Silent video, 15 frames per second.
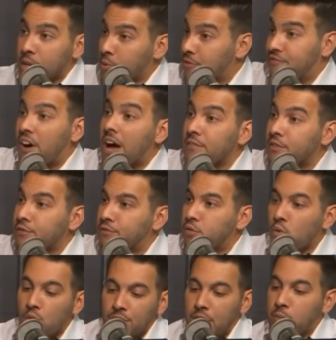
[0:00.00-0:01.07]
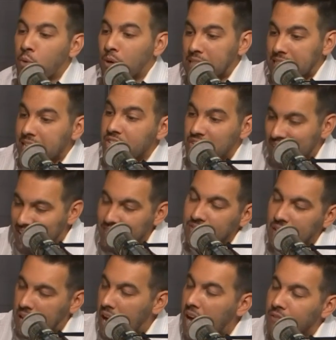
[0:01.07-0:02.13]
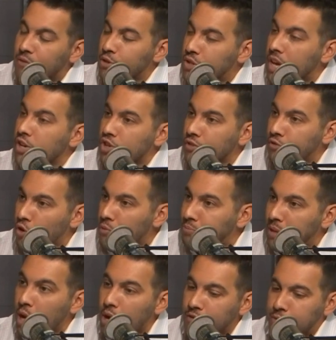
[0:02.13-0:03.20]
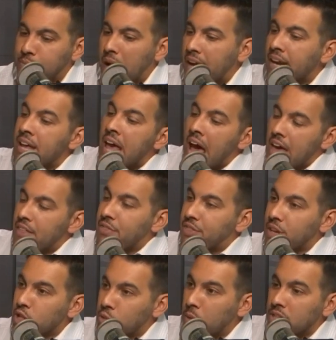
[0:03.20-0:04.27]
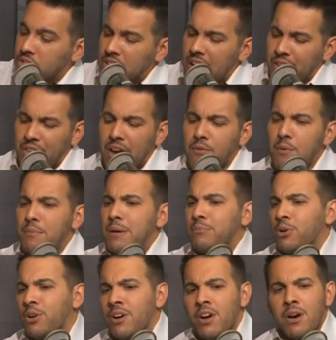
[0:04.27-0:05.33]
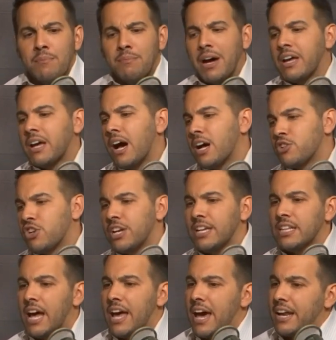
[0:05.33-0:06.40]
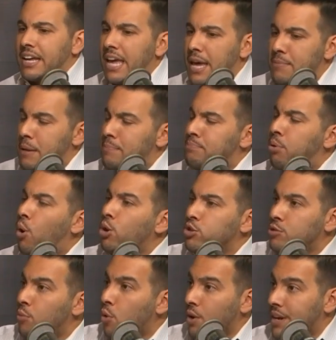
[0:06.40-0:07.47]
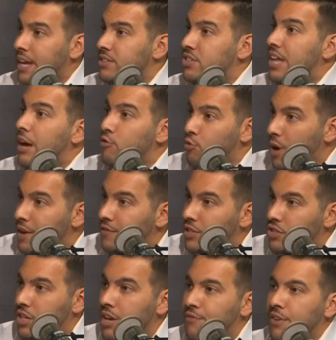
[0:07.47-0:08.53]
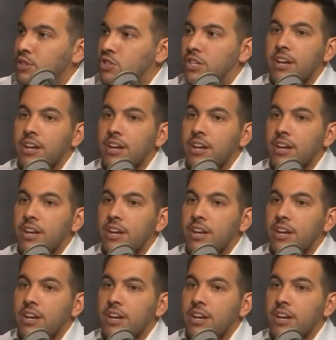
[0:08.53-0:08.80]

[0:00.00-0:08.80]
They were 5-4. They were at least in the conversation for a playoff spot, and then things went south. I remember, my gosh, Eli had a game in Baltimore against that Ravens defense.